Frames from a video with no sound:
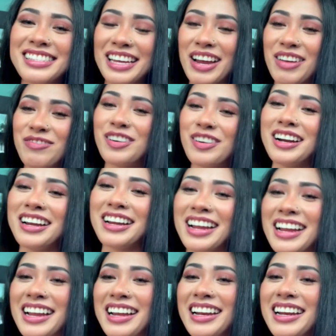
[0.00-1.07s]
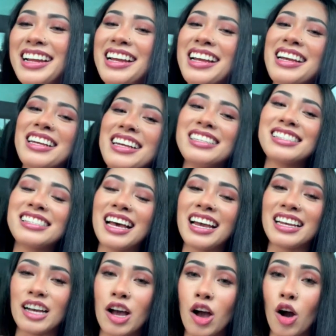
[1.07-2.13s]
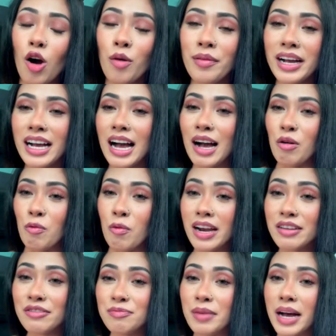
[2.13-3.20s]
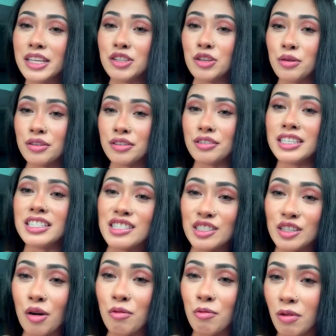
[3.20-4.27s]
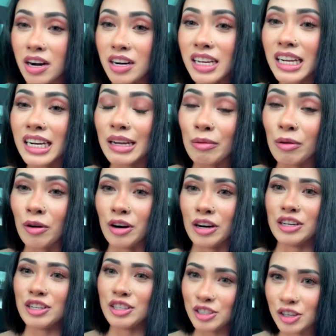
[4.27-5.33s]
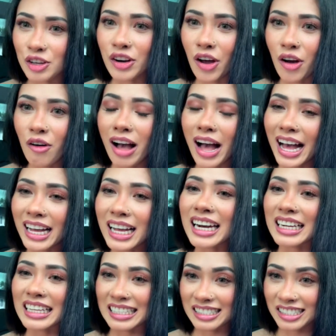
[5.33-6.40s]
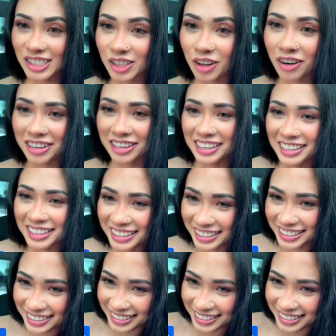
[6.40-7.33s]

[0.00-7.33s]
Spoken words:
different. It's like, oh my god, what if my uterus don't work anymore? I gotta get started.